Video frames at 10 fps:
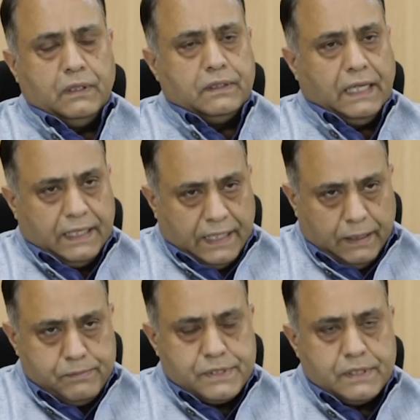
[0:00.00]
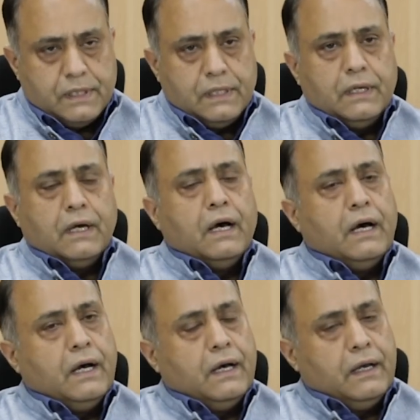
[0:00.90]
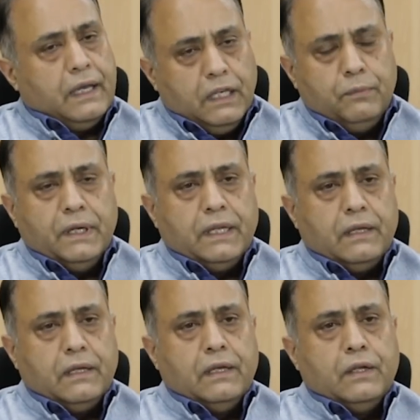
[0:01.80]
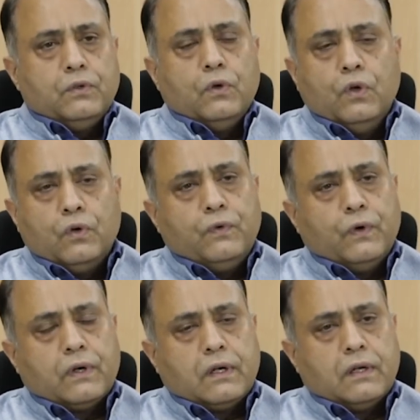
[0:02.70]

that helps uh, anybody to look for